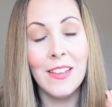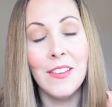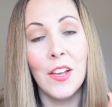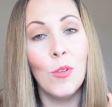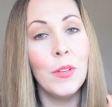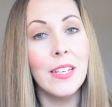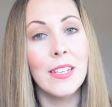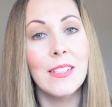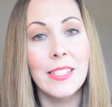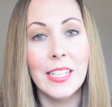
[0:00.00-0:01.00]
Not only a
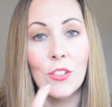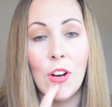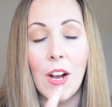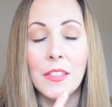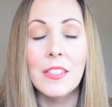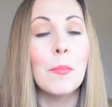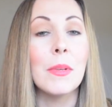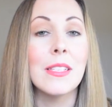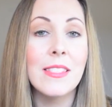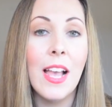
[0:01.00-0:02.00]
concealer on the
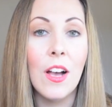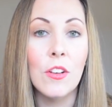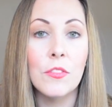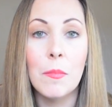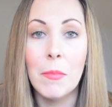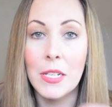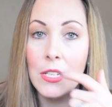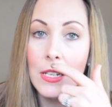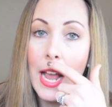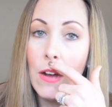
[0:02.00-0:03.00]
lip itself, but
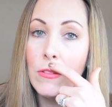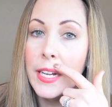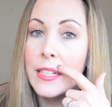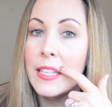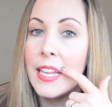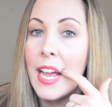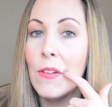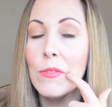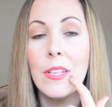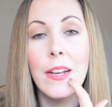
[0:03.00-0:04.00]
to outline the
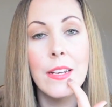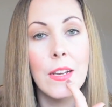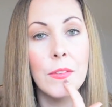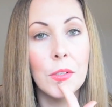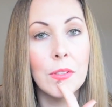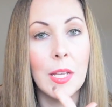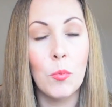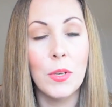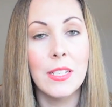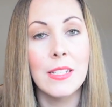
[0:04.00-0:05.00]
outside of your
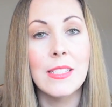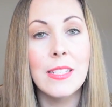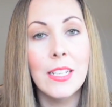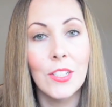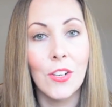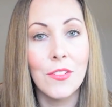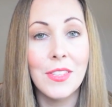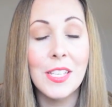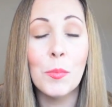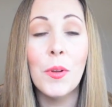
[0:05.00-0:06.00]
lip with concealer.
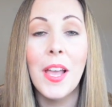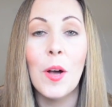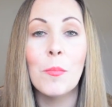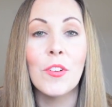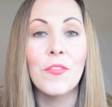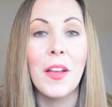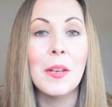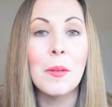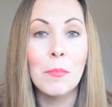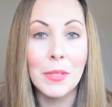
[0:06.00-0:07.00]
This will help
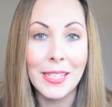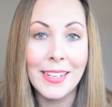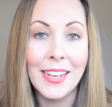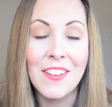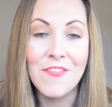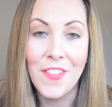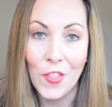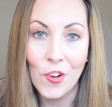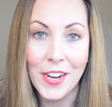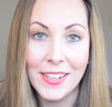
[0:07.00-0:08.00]
prevent bleeding and
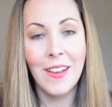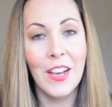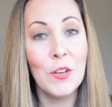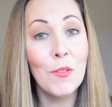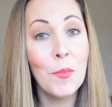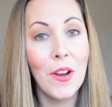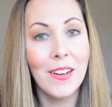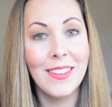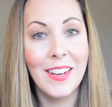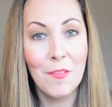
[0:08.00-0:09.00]
feathering. A newer
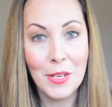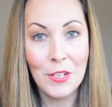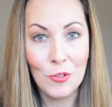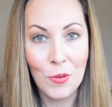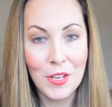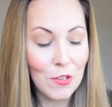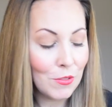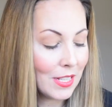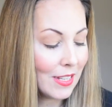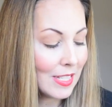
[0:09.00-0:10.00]
product that I've been enjoying
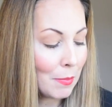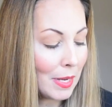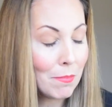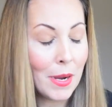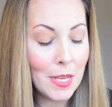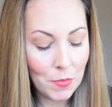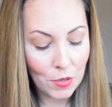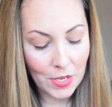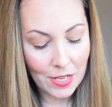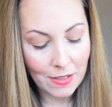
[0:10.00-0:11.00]
using is by Bite
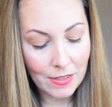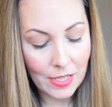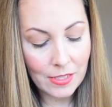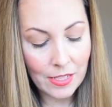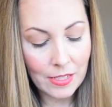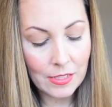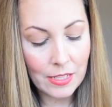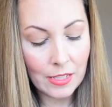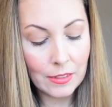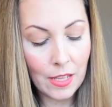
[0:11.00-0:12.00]
Beauty. This is
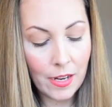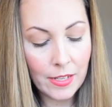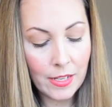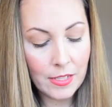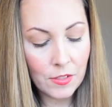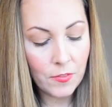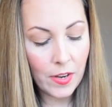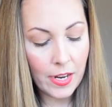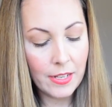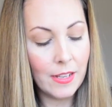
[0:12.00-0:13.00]
the Line and
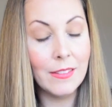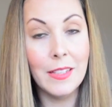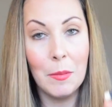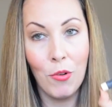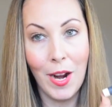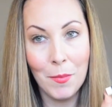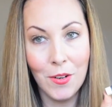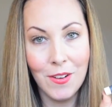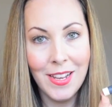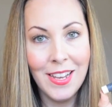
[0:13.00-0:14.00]
Define Lip
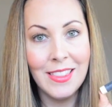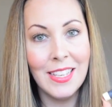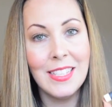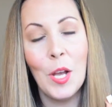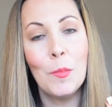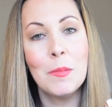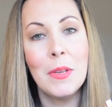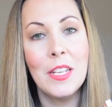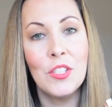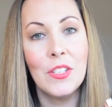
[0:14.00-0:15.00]
Primer. This helps
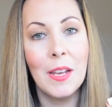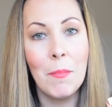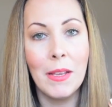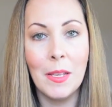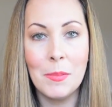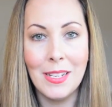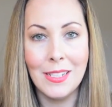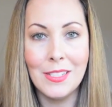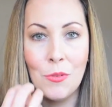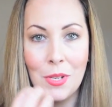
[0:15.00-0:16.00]
me to get my
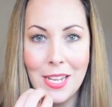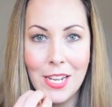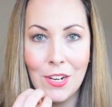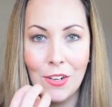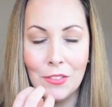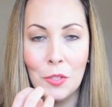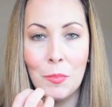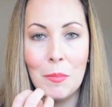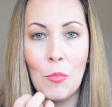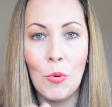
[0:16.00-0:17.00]
lipstick to adhere a little
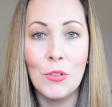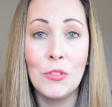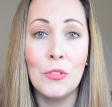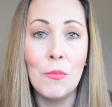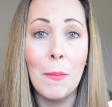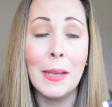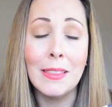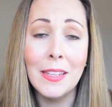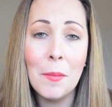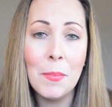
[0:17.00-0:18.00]
bit more to my
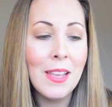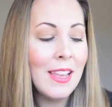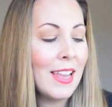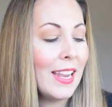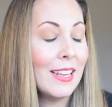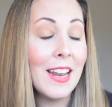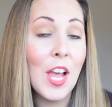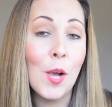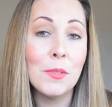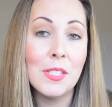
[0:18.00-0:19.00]
lip, and it
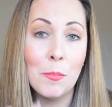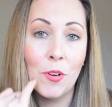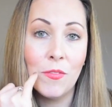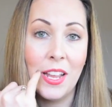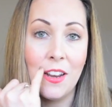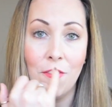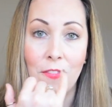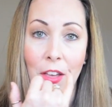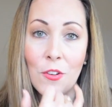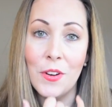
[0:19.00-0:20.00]
helps to prevent
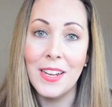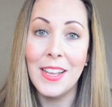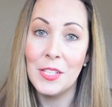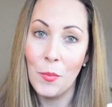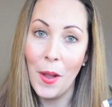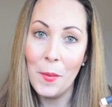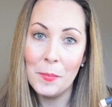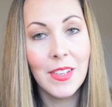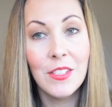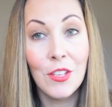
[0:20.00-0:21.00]
feathering as
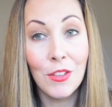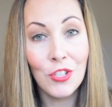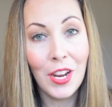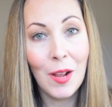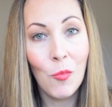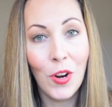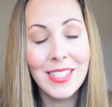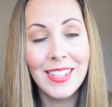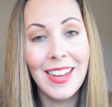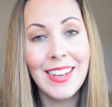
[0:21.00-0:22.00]
well. So the shade I'm wearing
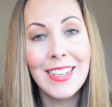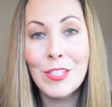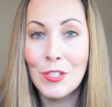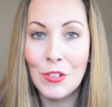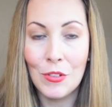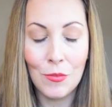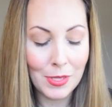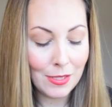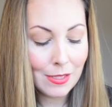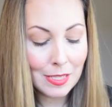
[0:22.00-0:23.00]
today is new.
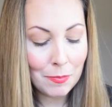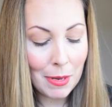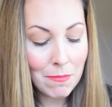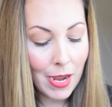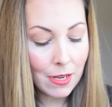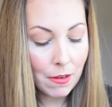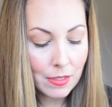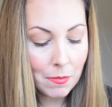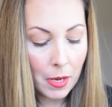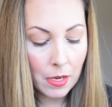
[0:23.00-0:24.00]
This is by MAC
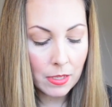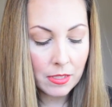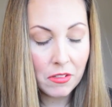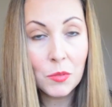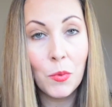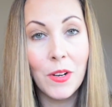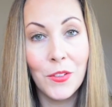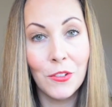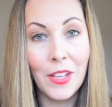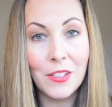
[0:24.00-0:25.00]
Cosmetics, and it's one of
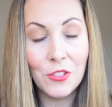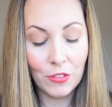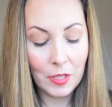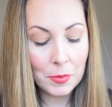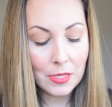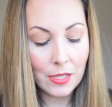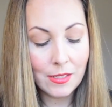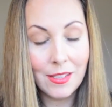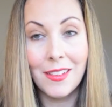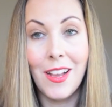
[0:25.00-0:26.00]
their luster
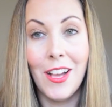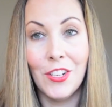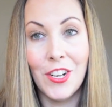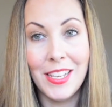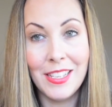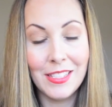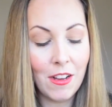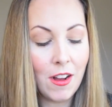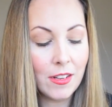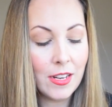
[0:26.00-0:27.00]
lipsticks, and the color is
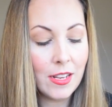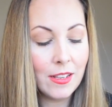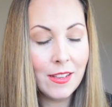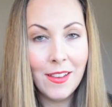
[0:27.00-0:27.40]
Cockney.